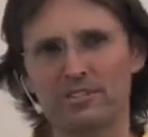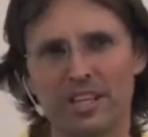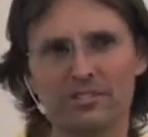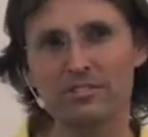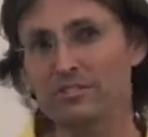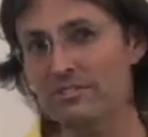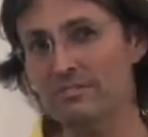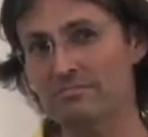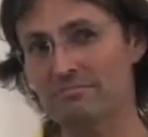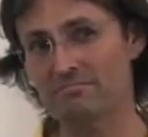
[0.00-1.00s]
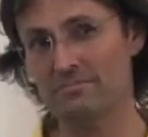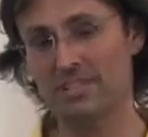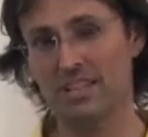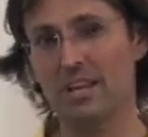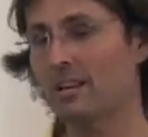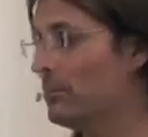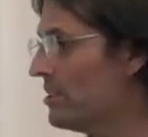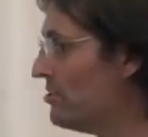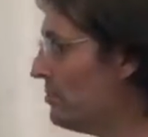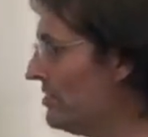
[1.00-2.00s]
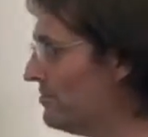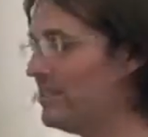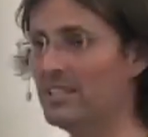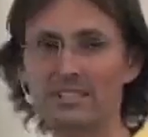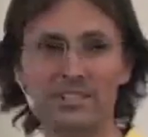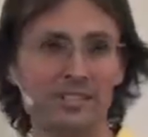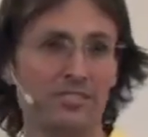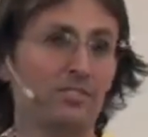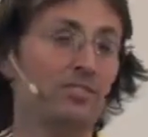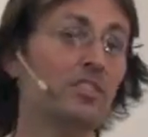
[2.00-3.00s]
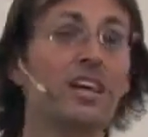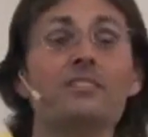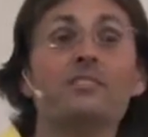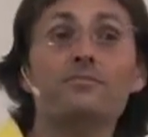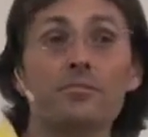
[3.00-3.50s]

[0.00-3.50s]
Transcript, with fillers: injustice because okay. when you feel injustice, you get to